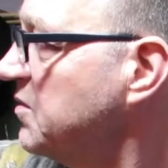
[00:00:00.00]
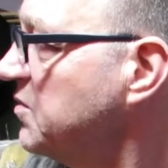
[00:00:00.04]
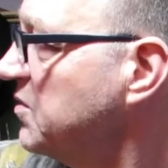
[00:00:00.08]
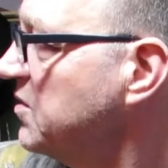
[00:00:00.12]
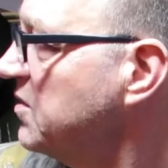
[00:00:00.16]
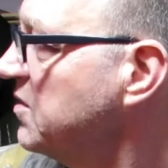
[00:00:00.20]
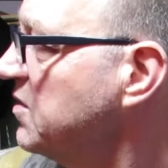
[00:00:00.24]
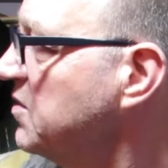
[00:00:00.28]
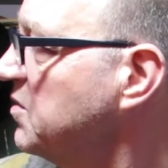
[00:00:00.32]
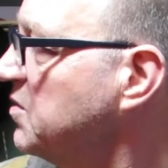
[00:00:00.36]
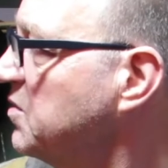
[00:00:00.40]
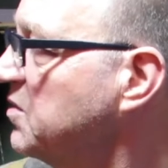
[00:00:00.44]

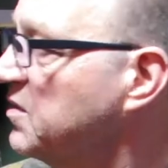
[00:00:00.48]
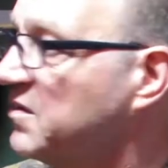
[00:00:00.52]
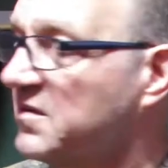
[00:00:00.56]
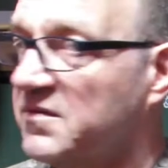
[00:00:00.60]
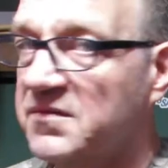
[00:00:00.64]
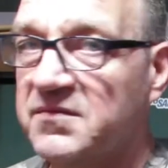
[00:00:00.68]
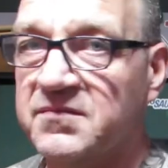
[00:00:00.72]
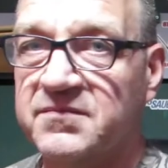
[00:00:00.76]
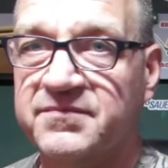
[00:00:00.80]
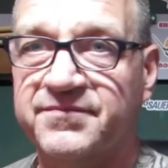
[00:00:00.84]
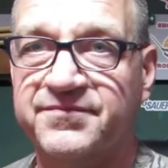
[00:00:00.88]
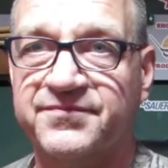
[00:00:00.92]
Whoa,
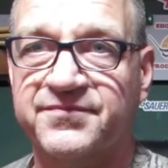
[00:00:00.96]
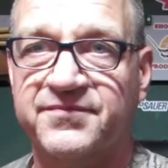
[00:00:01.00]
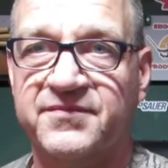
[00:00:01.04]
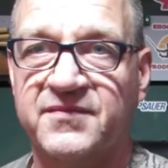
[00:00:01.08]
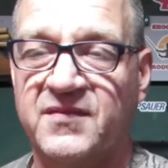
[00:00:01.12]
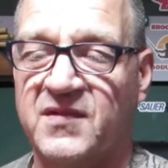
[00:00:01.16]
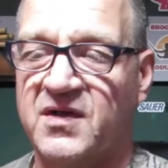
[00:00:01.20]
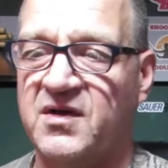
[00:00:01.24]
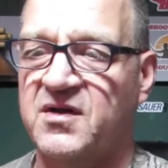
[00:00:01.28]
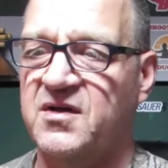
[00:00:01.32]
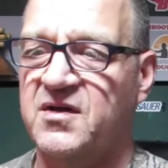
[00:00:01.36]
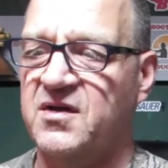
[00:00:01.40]

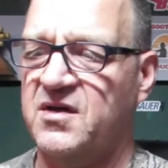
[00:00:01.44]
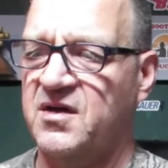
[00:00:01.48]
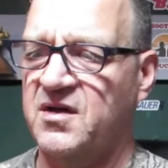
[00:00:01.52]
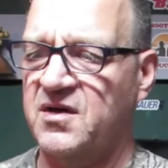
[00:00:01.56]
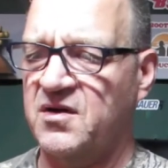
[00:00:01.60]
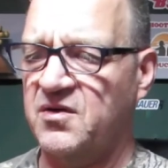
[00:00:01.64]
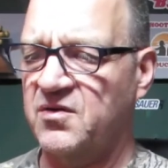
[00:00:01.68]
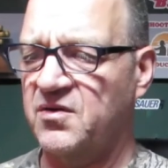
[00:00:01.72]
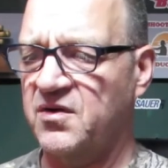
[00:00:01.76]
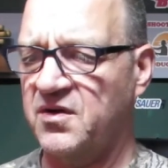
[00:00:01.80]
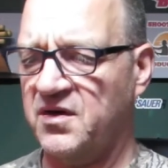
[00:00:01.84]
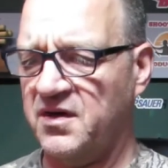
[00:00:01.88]

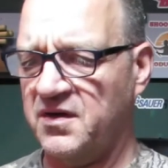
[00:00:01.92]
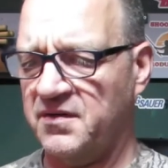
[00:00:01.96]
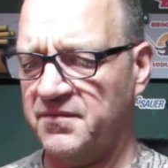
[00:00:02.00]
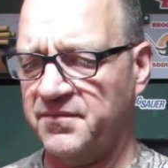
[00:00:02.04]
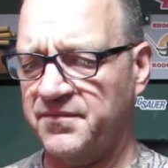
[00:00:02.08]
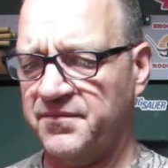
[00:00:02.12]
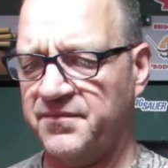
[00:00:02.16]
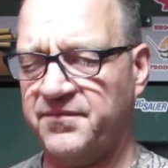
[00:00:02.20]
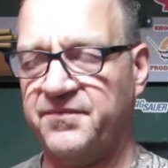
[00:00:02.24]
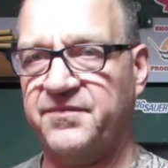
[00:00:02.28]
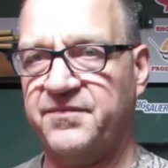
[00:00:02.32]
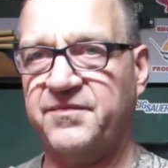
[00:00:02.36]
right,
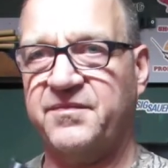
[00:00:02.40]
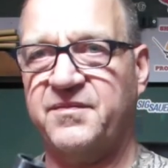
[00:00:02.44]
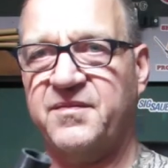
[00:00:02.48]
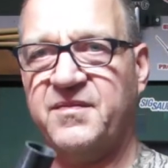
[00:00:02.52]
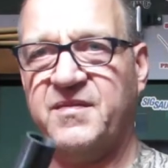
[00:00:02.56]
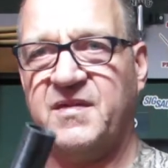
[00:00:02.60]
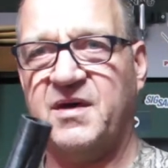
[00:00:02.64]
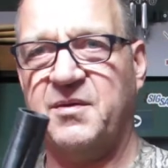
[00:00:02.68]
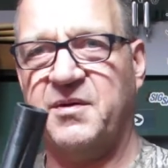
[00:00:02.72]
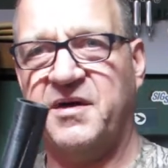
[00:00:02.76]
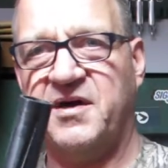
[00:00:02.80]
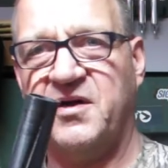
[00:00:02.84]

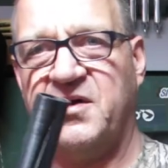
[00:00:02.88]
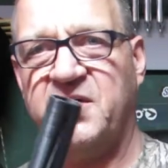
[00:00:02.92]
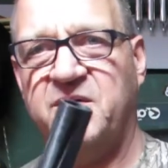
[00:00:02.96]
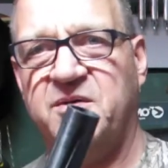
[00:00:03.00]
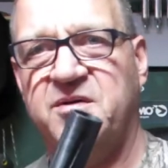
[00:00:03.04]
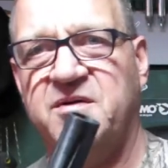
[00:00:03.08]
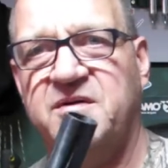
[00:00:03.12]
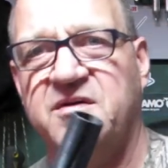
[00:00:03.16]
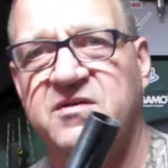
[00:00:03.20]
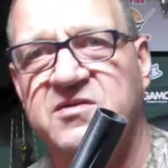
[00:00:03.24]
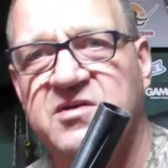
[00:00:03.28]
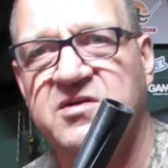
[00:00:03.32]
there we
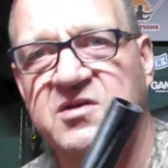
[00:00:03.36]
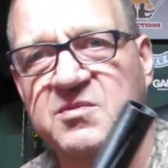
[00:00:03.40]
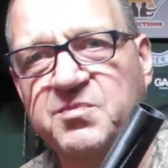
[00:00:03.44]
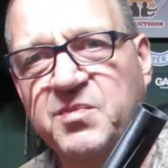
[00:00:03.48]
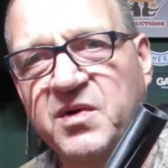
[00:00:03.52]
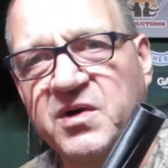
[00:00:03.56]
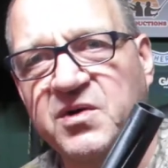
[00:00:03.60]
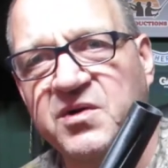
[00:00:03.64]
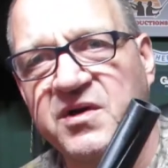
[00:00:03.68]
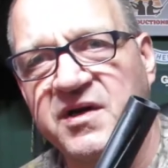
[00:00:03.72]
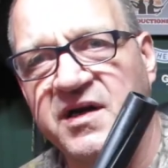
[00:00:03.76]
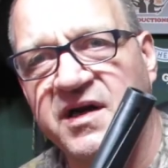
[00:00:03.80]
go, just
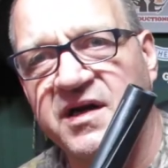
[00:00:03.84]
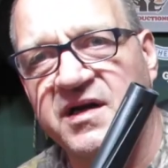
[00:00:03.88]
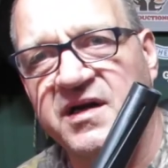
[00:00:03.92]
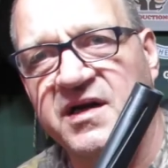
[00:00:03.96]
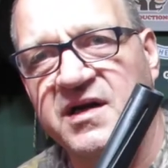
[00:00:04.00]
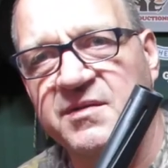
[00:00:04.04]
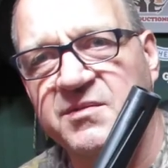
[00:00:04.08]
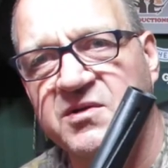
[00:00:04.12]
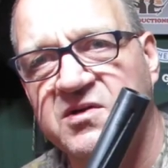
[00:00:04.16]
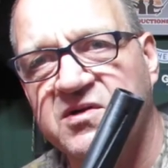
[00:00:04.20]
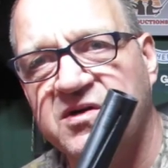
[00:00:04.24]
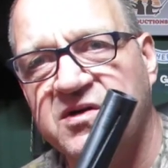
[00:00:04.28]
blew the end
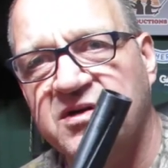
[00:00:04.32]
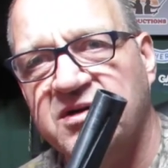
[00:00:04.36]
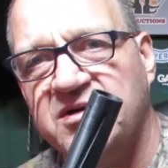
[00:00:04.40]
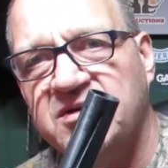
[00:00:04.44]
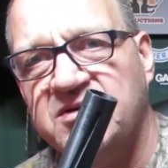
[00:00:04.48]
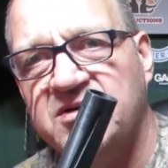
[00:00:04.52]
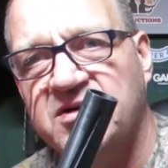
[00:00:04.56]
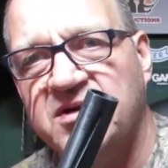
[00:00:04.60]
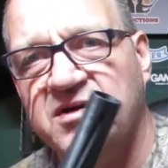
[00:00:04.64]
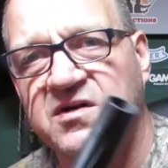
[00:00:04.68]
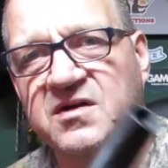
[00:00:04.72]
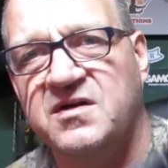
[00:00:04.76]
out of my
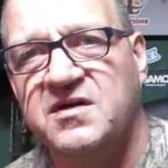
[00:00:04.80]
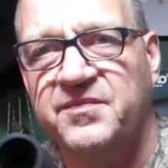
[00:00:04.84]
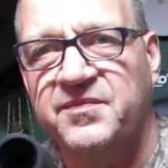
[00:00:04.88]
silencer.